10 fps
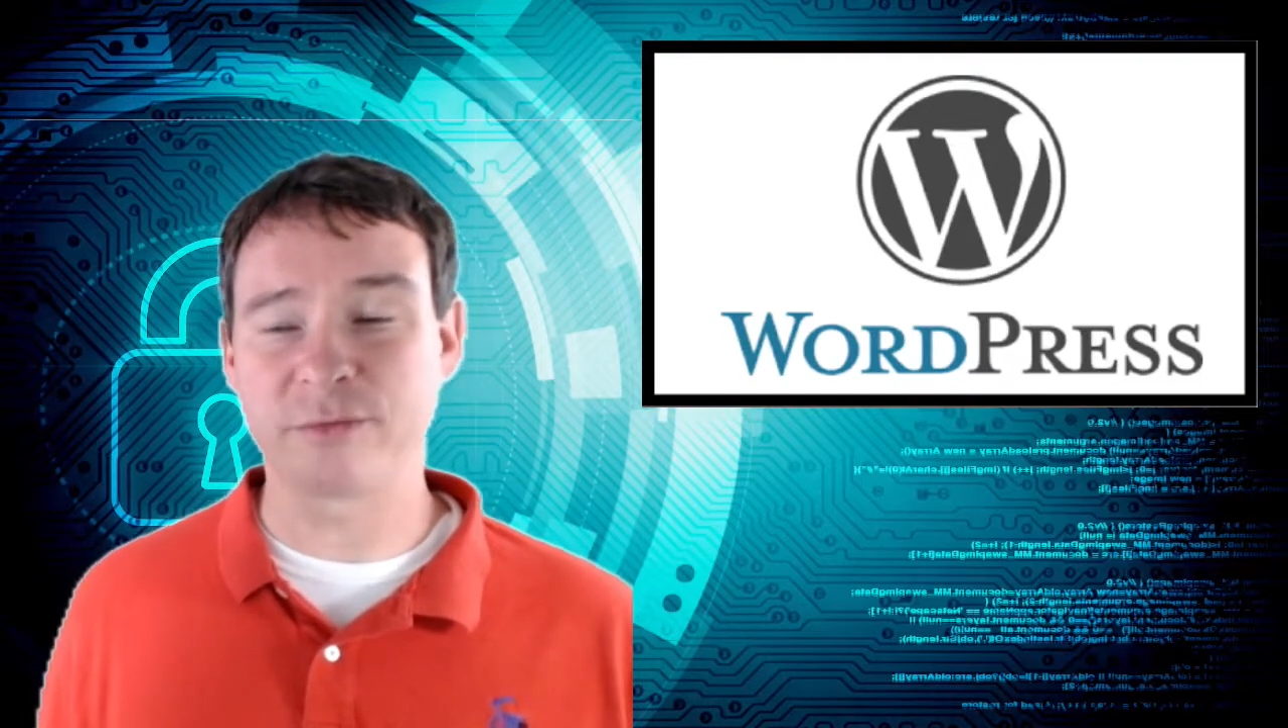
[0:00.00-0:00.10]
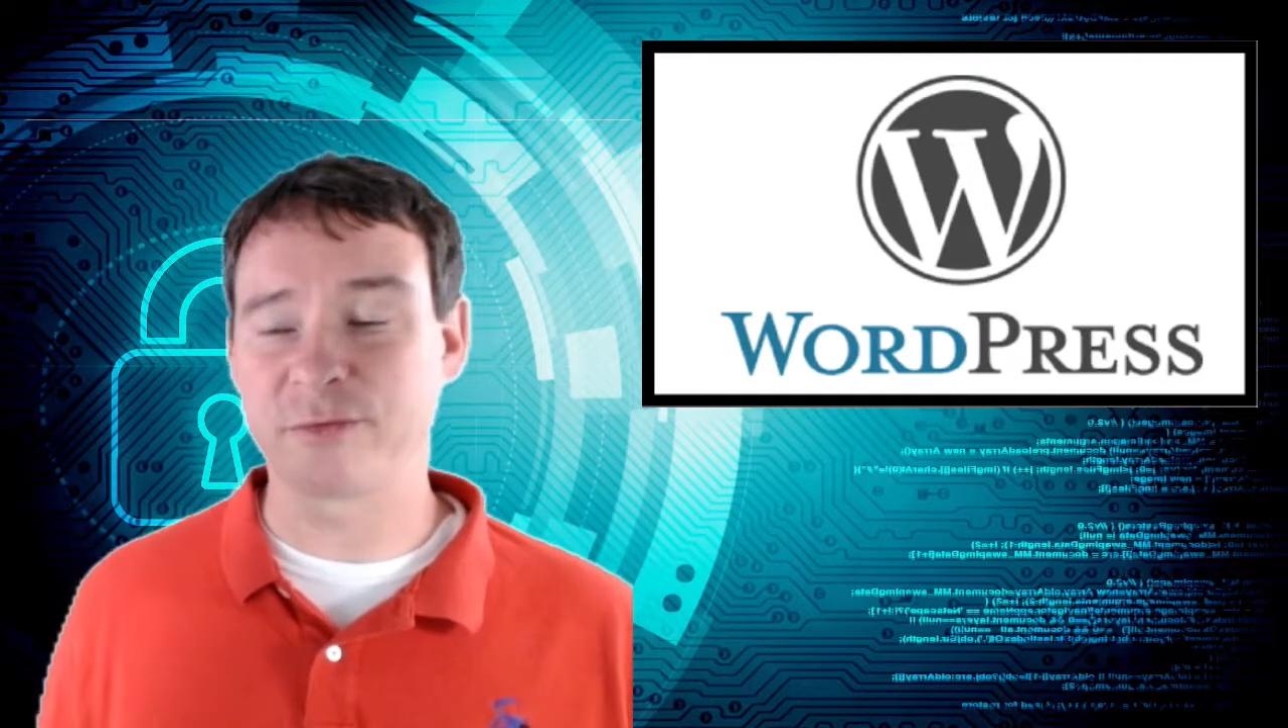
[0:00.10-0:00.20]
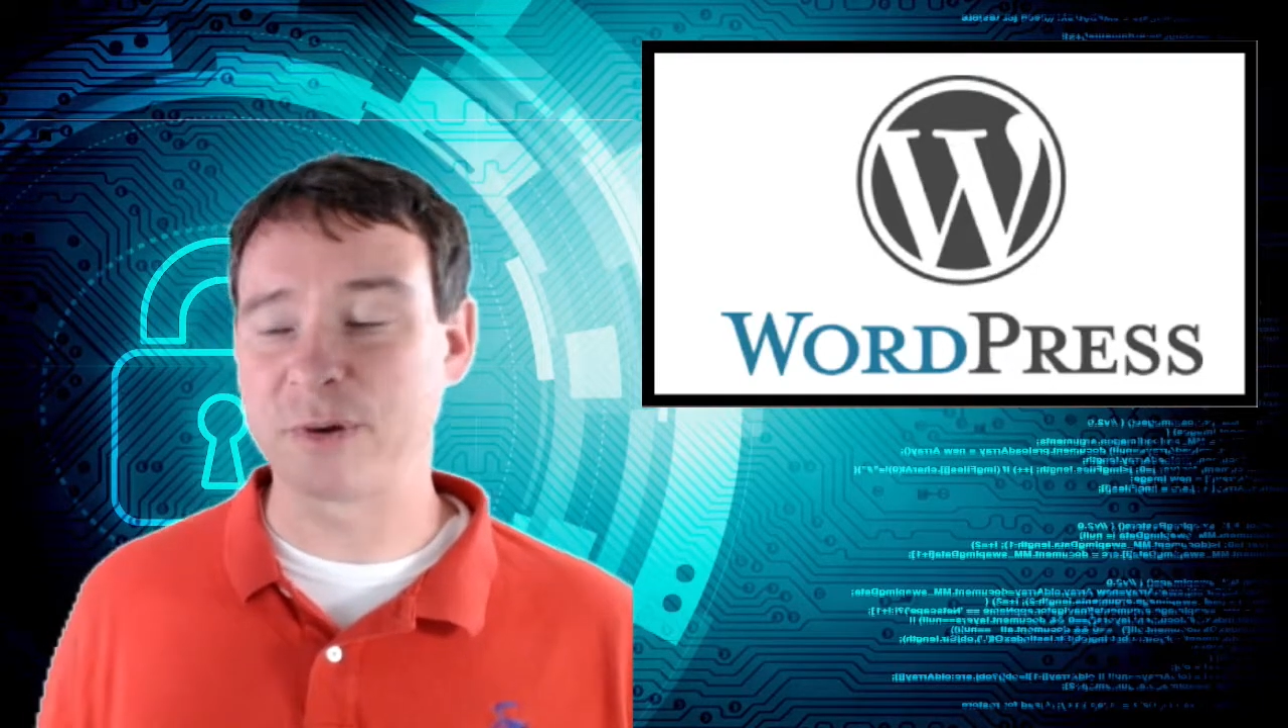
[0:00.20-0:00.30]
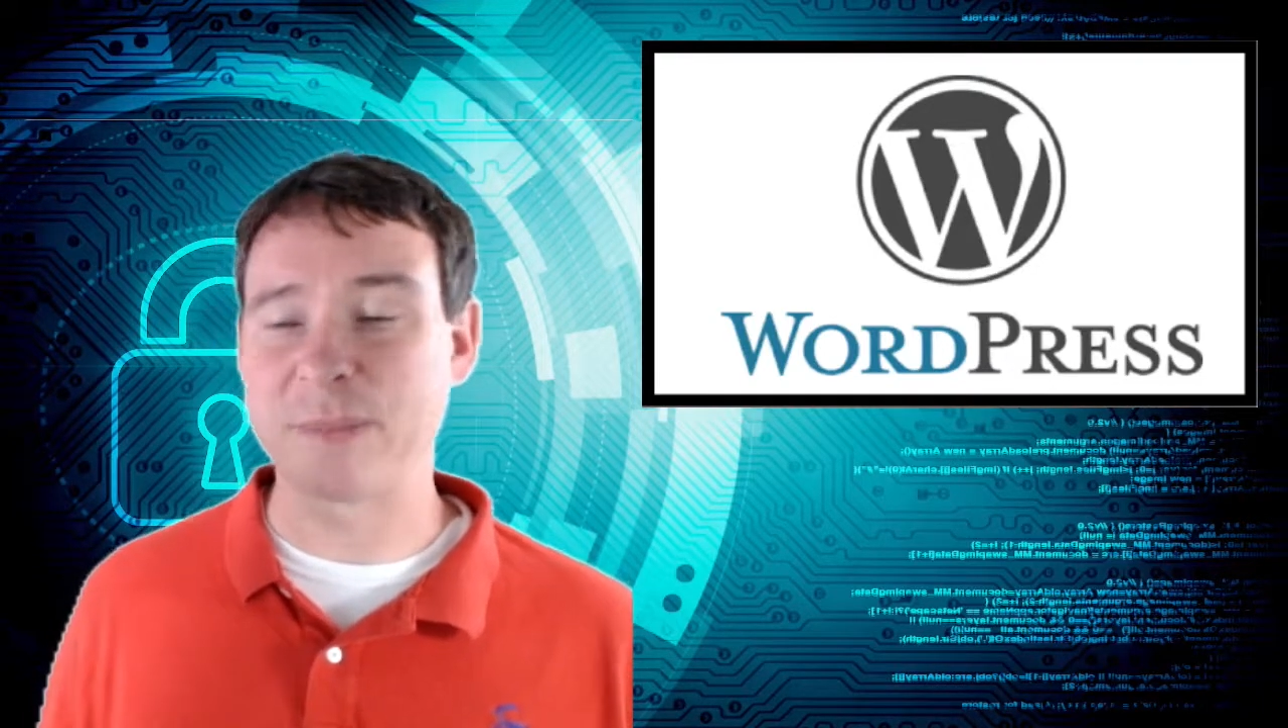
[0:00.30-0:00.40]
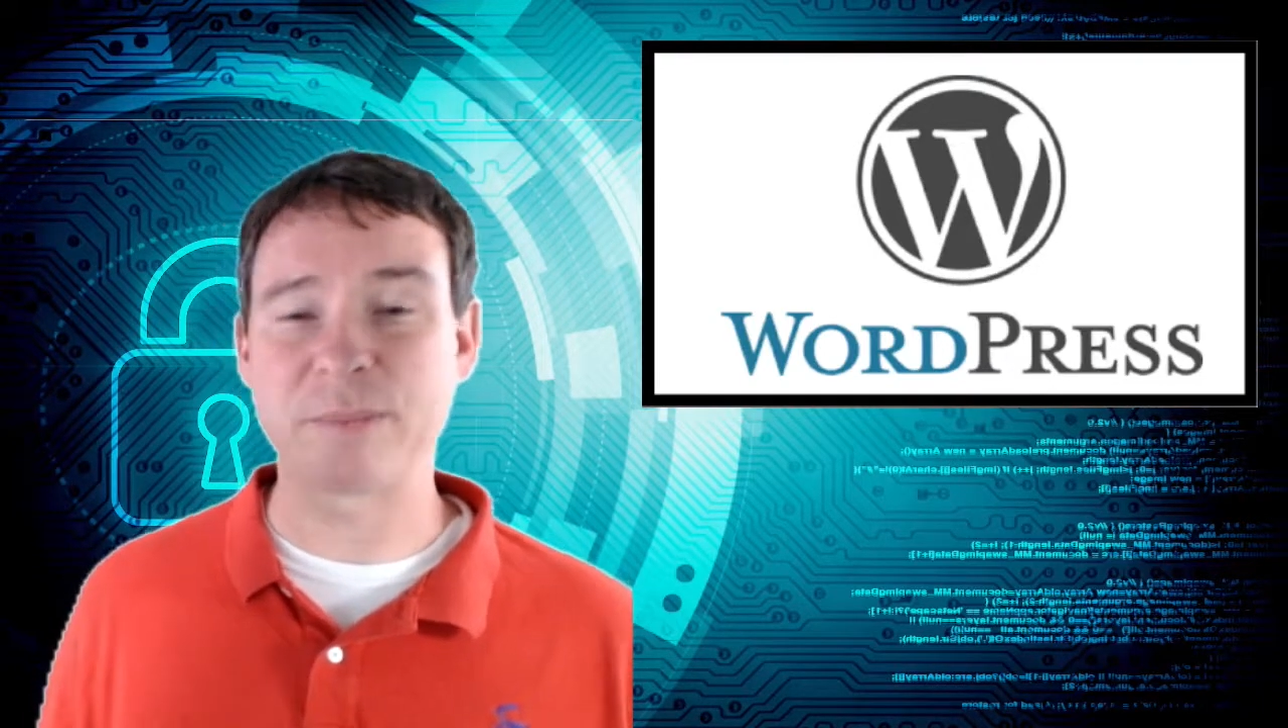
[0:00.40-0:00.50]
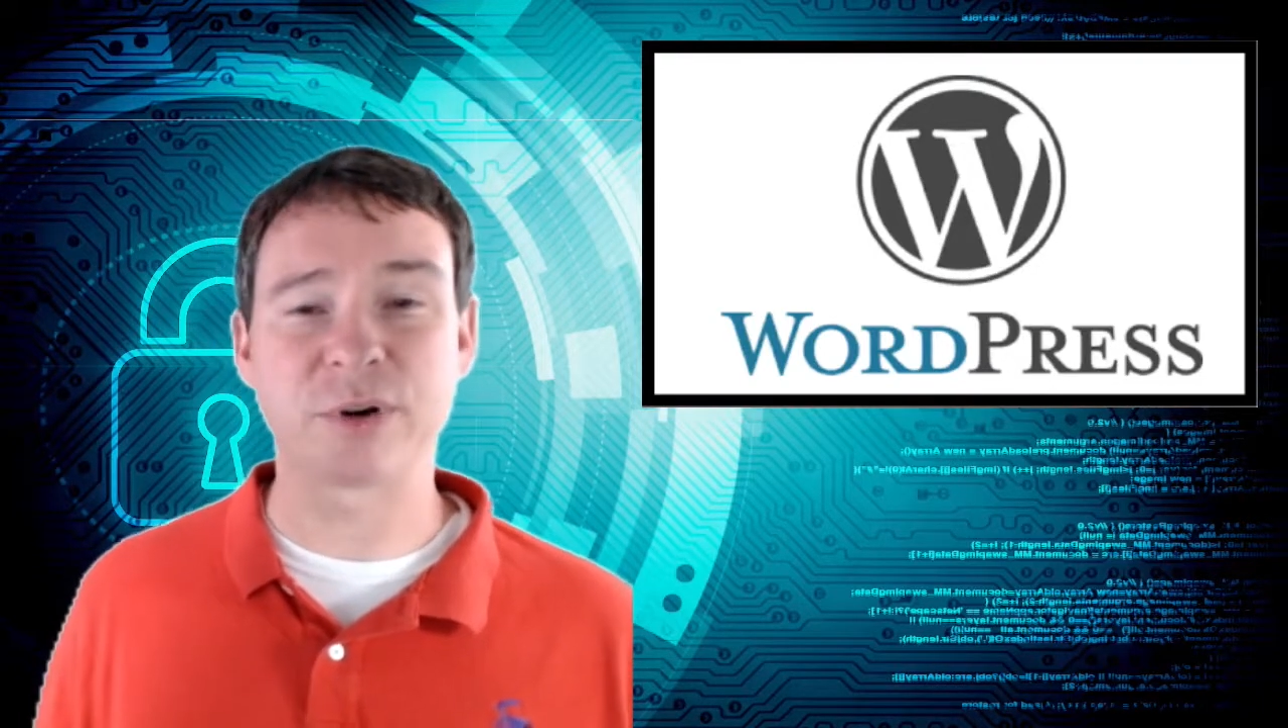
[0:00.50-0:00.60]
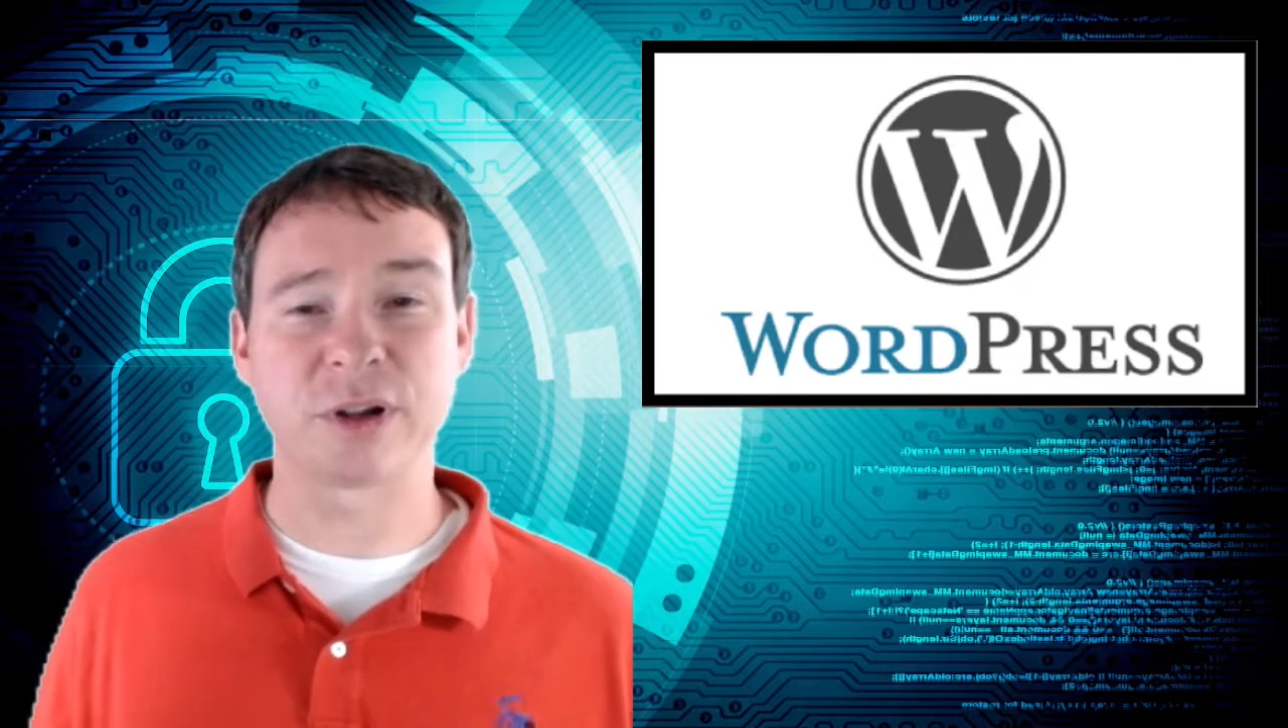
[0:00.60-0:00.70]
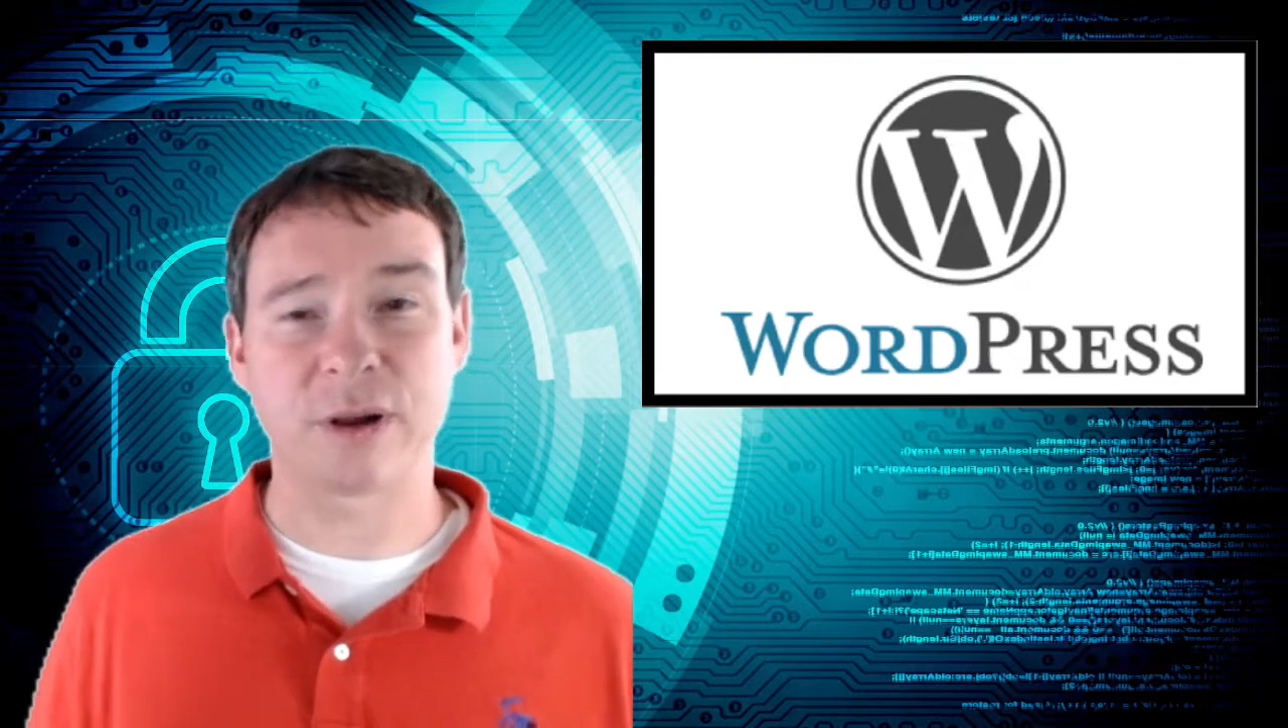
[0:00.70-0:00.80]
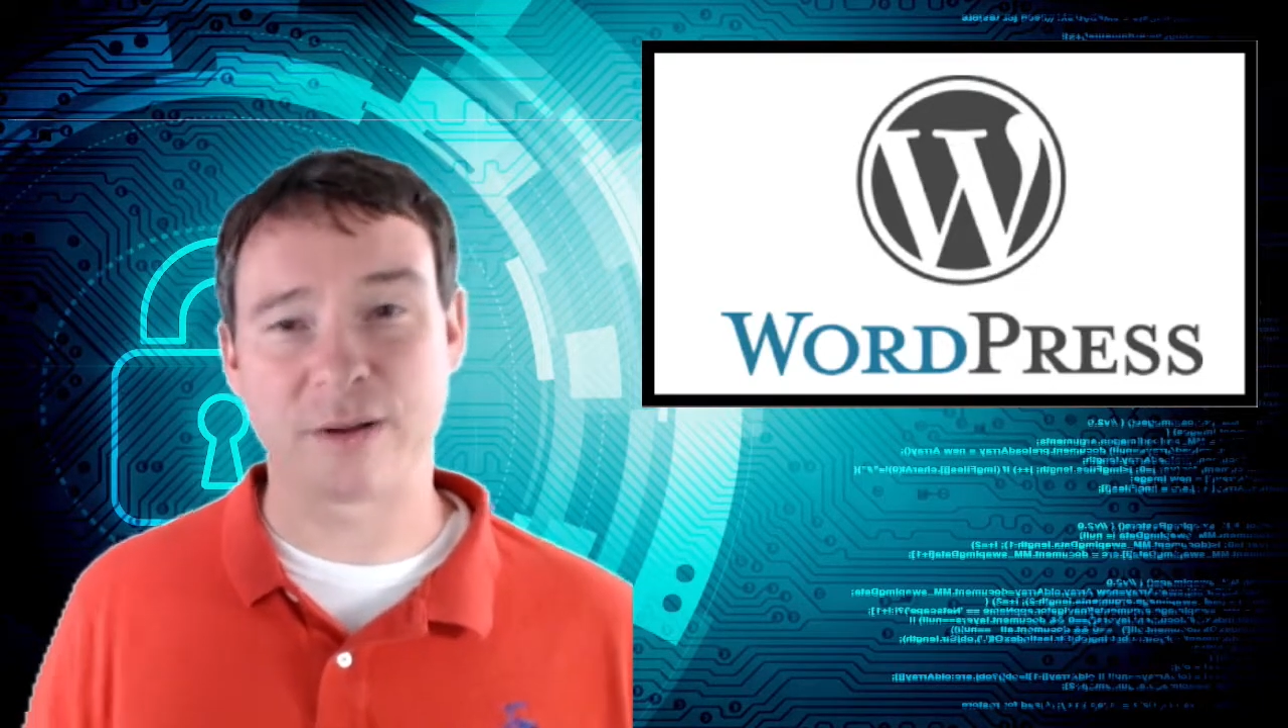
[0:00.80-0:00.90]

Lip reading: remember to go